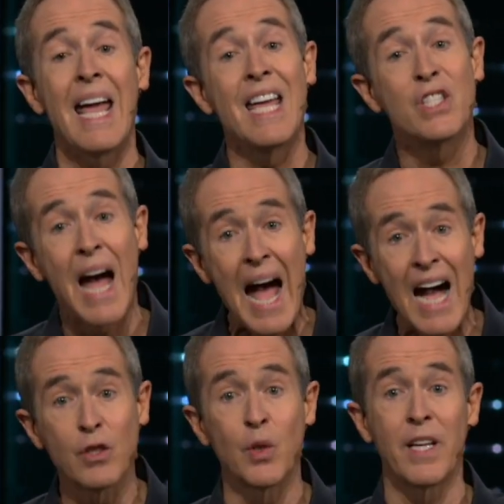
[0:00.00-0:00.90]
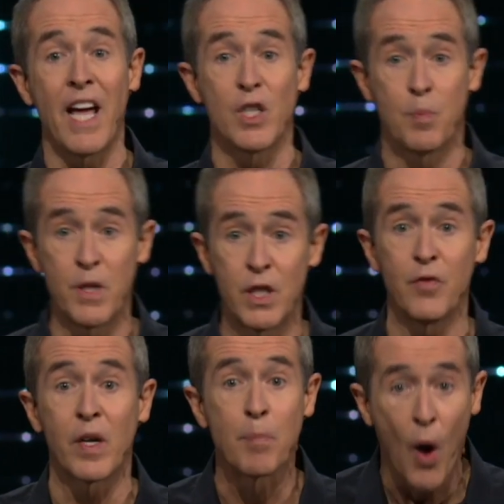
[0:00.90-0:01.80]
it's actually a
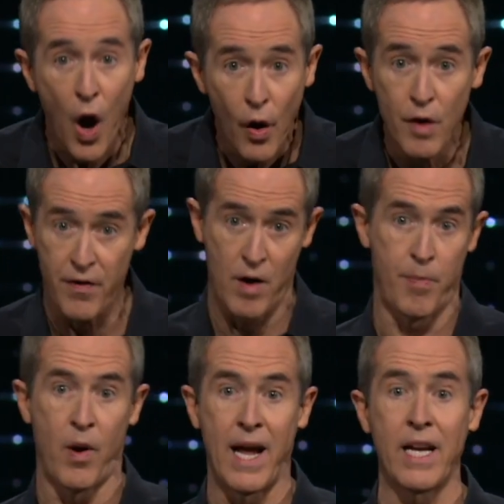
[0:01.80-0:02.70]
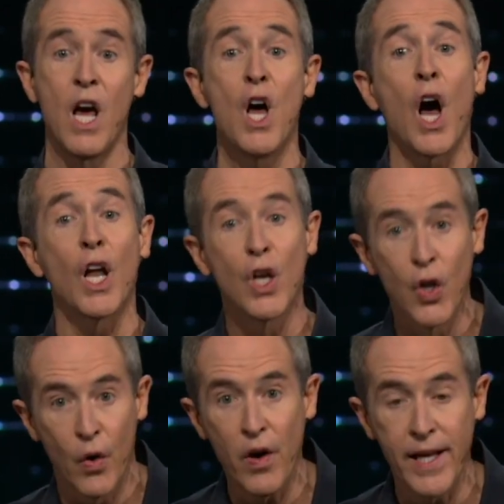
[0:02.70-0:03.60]
specific part of our brain
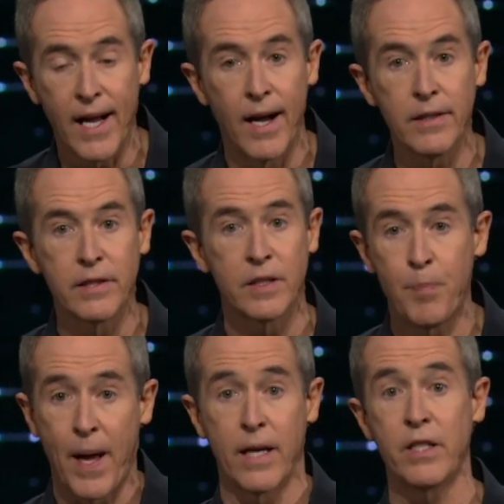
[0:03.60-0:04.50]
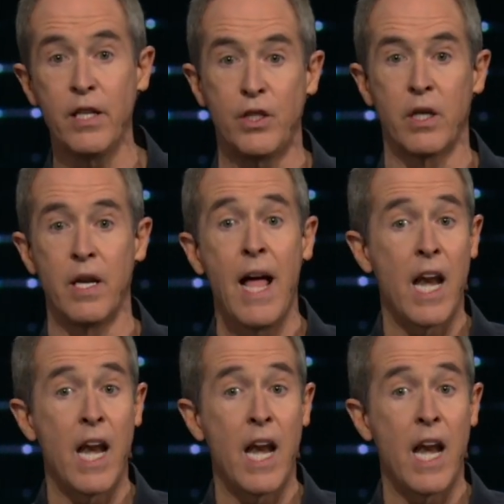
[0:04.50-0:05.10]
alerting us to pay attention.